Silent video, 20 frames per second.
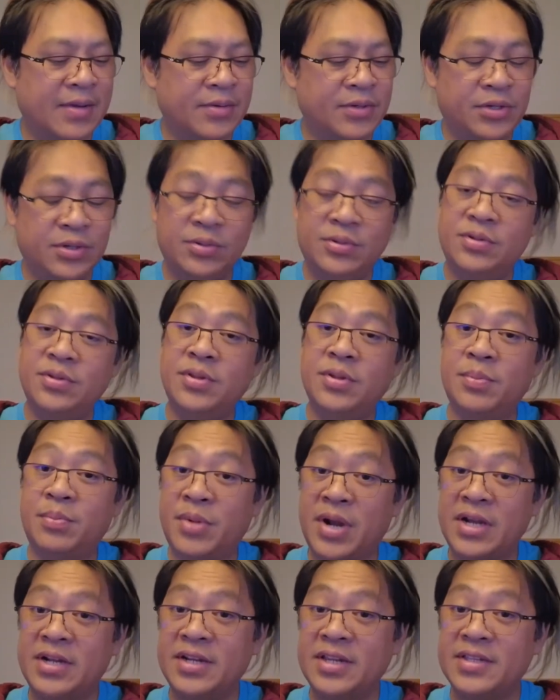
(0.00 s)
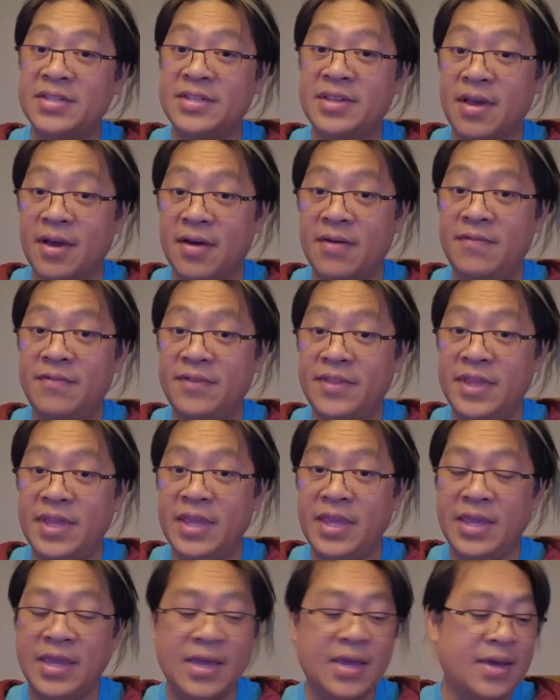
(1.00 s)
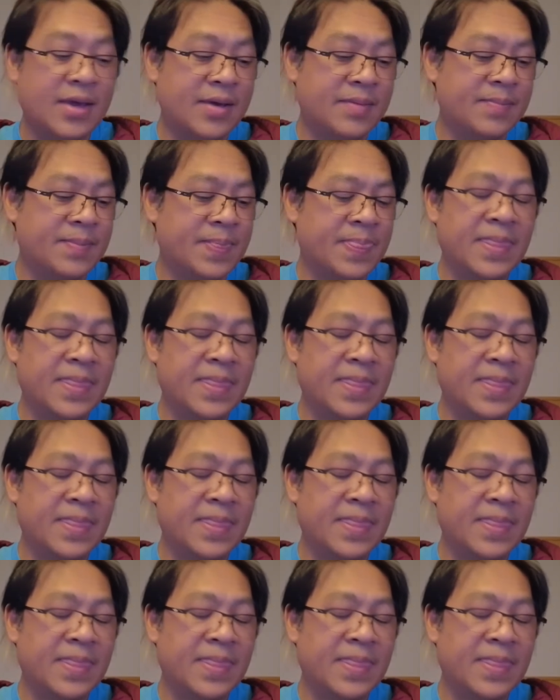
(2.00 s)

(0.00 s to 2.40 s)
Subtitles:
due to the brightness of the